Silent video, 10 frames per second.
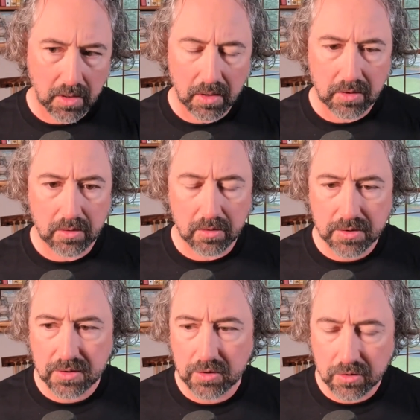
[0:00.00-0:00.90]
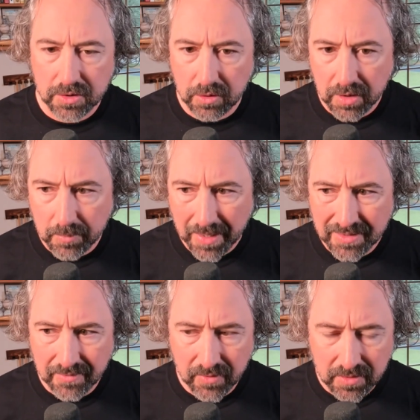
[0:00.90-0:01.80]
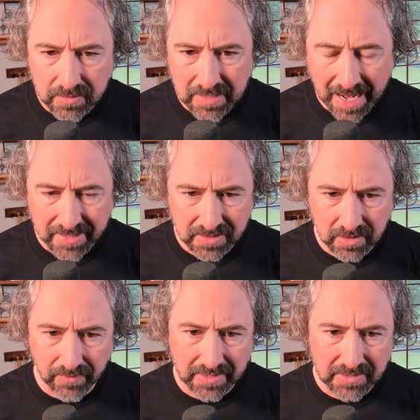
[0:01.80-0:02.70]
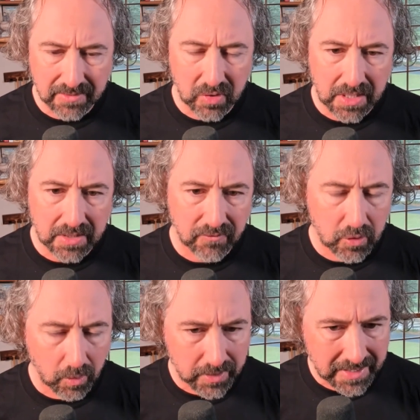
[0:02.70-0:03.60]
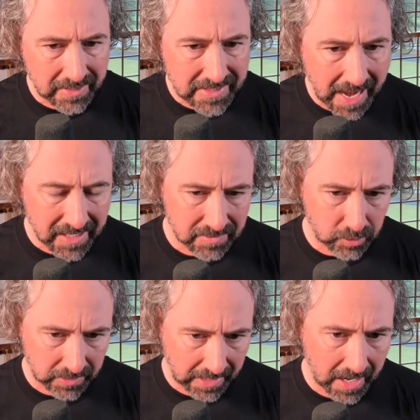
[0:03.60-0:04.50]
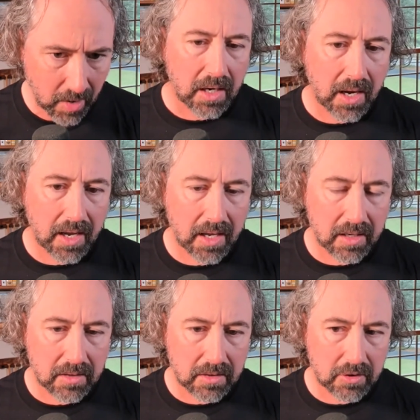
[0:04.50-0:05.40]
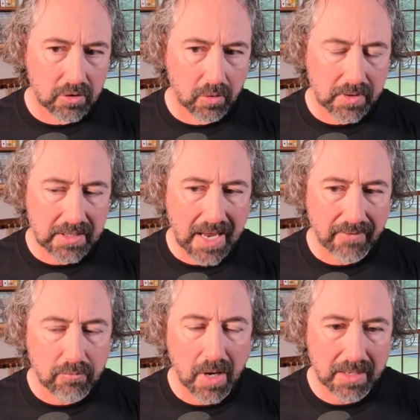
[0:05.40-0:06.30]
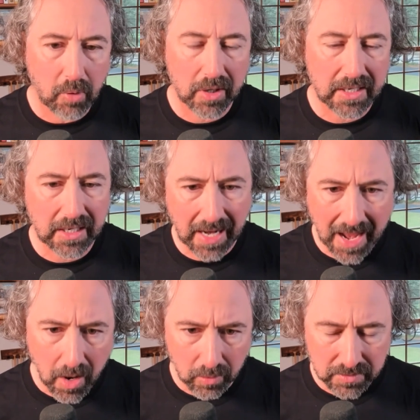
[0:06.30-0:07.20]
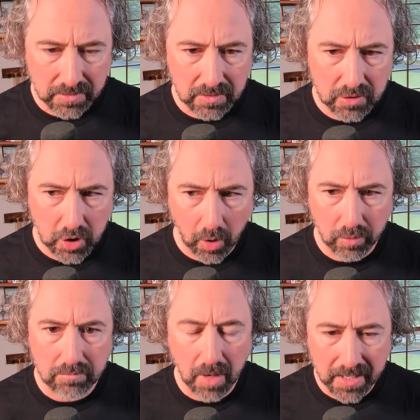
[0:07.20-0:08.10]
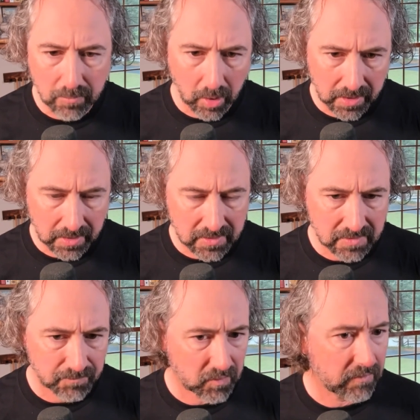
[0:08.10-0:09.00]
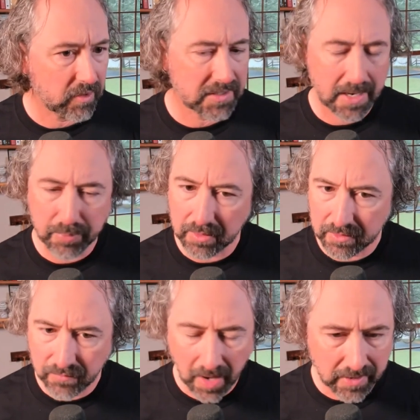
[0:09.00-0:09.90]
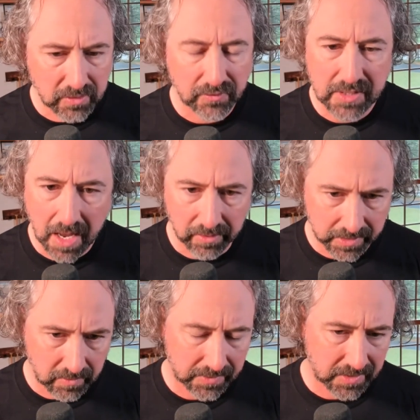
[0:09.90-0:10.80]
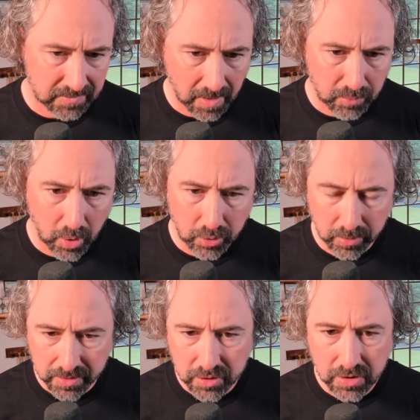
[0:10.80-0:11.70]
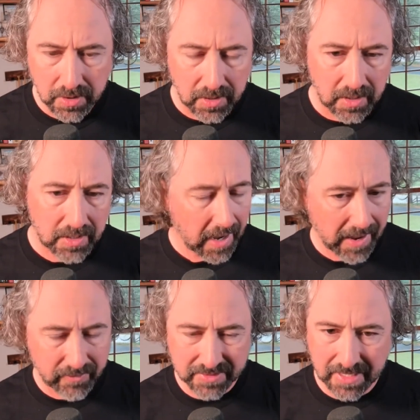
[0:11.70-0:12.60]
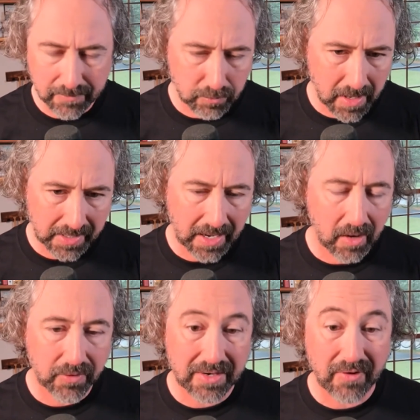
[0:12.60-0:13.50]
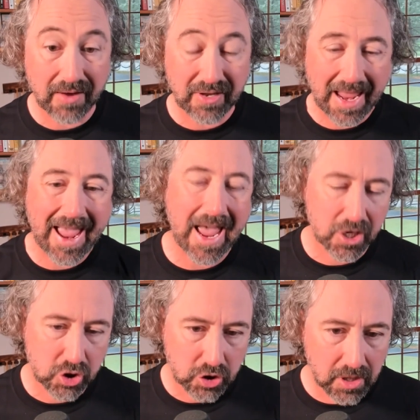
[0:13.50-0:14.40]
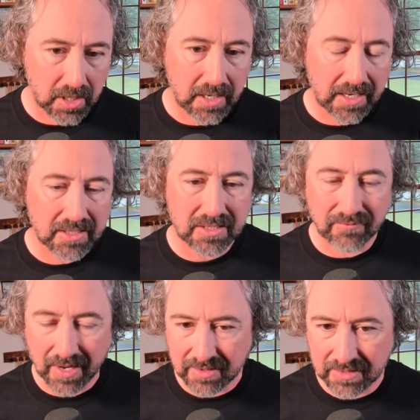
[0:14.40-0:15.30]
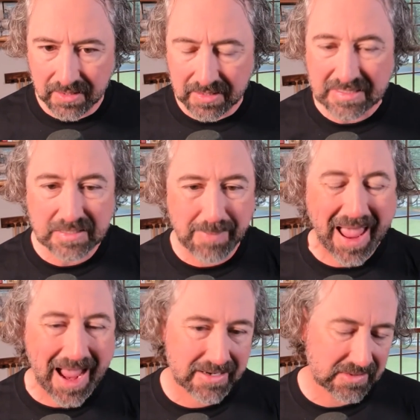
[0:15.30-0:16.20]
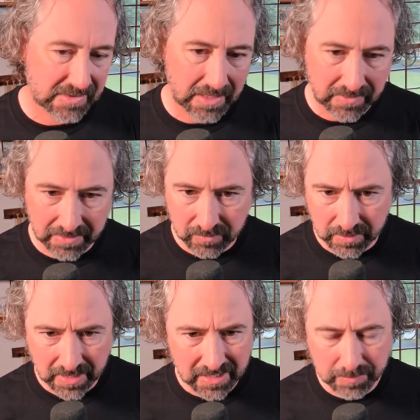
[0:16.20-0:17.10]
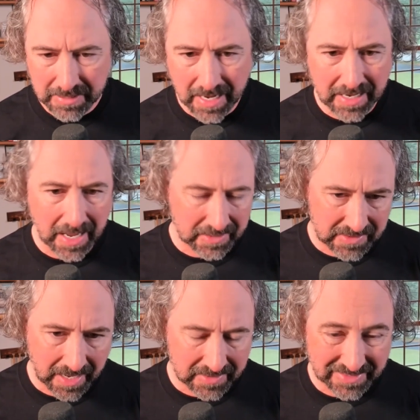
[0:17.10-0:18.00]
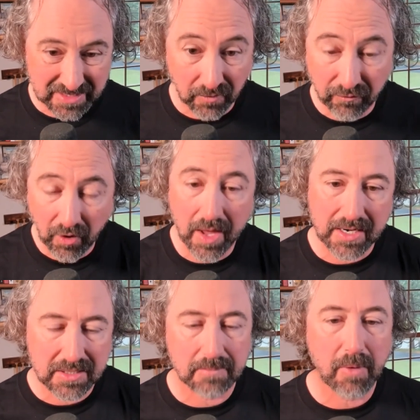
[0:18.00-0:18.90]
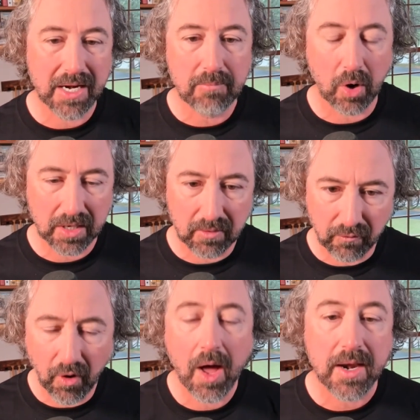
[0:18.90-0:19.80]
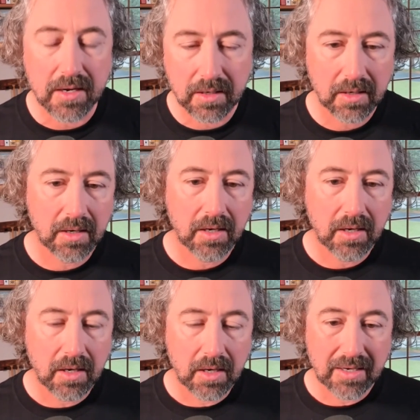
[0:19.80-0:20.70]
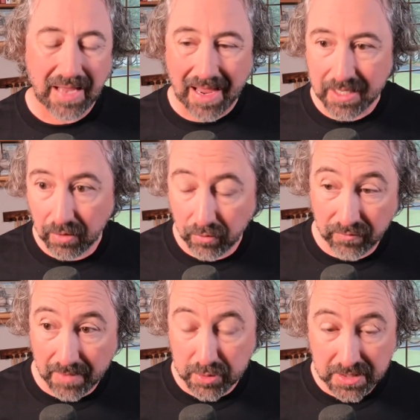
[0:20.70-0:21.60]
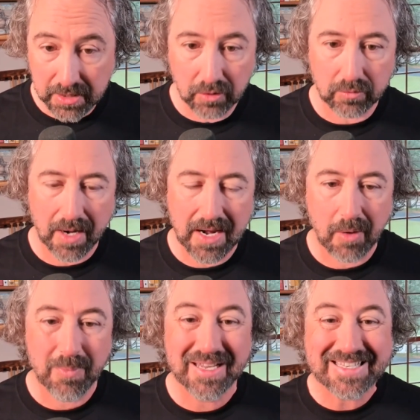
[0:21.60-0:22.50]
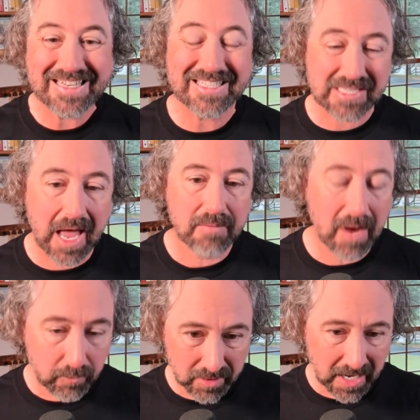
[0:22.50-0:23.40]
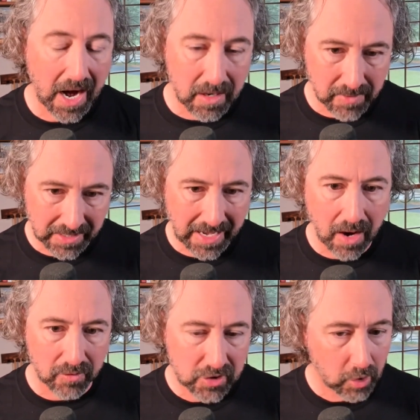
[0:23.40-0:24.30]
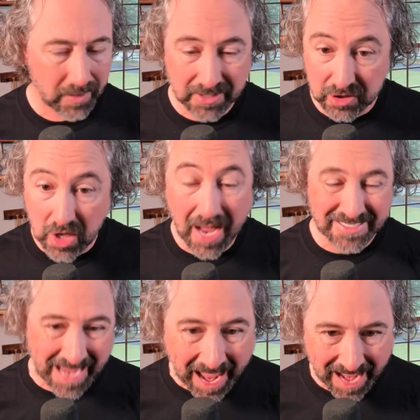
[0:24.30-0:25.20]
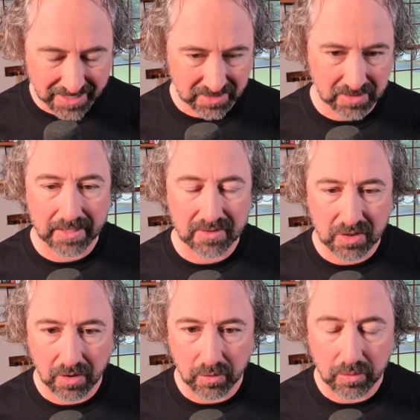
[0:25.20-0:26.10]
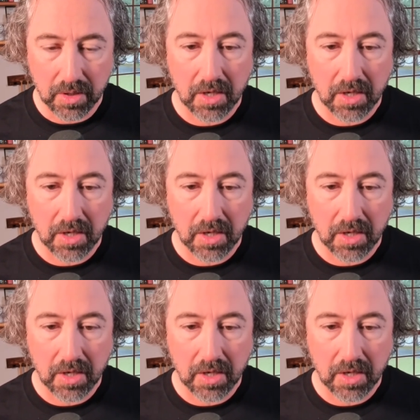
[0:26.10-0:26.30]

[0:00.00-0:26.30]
you're, you're still going to pay divid- taxes on that dividend if you own it in a taxable account. And you don't need to have a money market account to own money markets. For example, if I use Fidelity, right? That's my brokerage. I have it set up in my account that if I have cash it's invested in SPAXX, I think is what the SPAXX. It's a fund, it's a money market fund. I get over a 5% yield right now, but it's inside my retirement account. So it's not taxed. So,